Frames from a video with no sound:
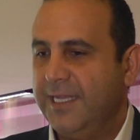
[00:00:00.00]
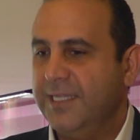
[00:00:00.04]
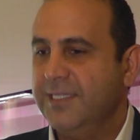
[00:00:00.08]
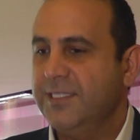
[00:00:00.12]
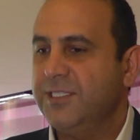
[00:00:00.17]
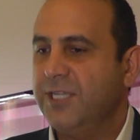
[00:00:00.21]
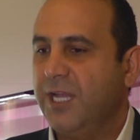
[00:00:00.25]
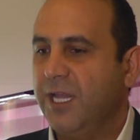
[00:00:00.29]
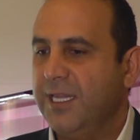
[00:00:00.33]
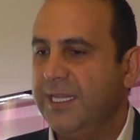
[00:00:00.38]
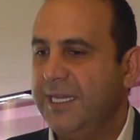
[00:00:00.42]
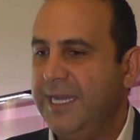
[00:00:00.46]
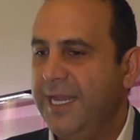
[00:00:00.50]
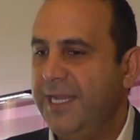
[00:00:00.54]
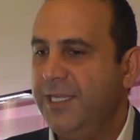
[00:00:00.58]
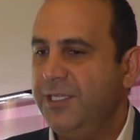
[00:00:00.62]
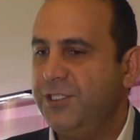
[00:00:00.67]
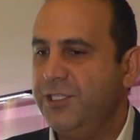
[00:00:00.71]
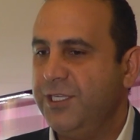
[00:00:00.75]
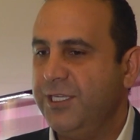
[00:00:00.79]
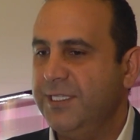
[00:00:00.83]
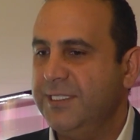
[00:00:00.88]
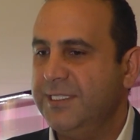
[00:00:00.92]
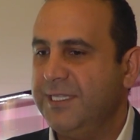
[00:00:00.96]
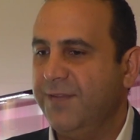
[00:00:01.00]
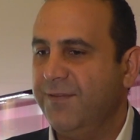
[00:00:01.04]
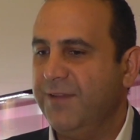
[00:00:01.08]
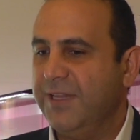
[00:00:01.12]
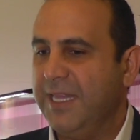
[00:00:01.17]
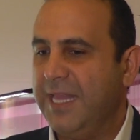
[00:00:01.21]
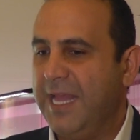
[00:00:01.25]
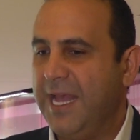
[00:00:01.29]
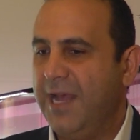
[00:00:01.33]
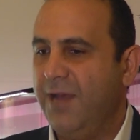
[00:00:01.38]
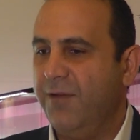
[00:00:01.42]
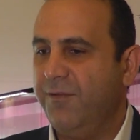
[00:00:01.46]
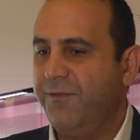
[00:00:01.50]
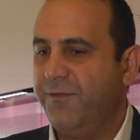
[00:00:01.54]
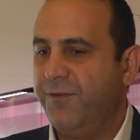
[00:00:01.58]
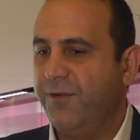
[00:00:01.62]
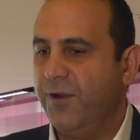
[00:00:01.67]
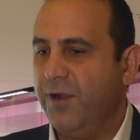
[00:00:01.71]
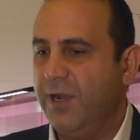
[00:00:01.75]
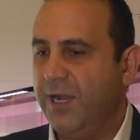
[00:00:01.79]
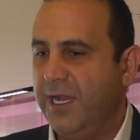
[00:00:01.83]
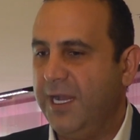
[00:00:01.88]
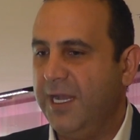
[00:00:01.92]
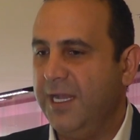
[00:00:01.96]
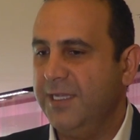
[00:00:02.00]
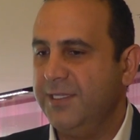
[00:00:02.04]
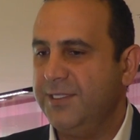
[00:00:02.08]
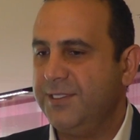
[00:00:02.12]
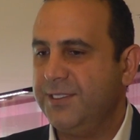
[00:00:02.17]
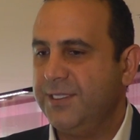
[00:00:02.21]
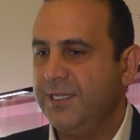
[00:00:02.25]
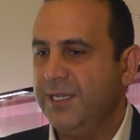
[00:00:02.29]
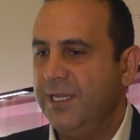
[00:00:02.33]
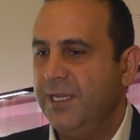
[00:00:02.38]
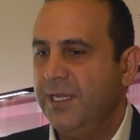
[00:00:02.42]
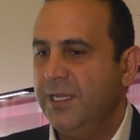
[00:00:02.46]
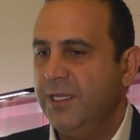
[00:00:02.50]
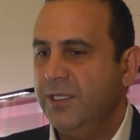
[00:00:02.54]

consolidations have allowed for us